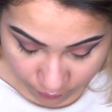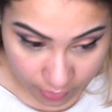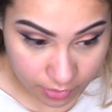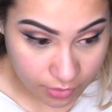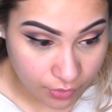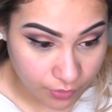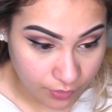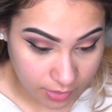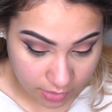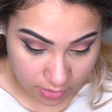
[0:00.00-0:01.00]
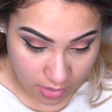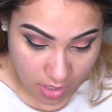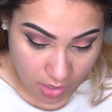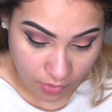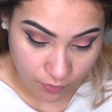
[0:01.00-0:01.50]
We're gonna go in
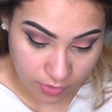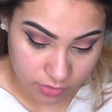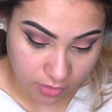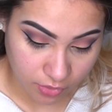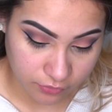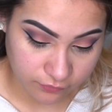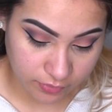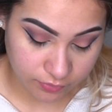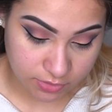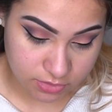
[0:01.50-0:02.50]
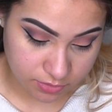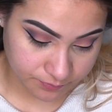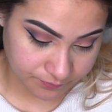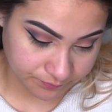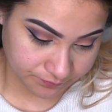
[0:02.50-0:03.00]
with our foundation
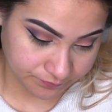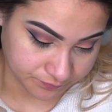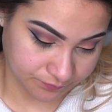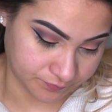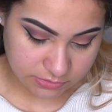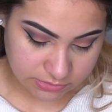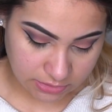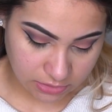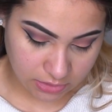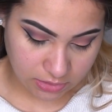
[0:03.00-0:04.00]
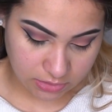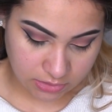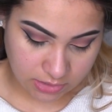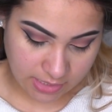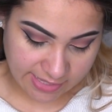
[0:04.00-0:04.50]
using the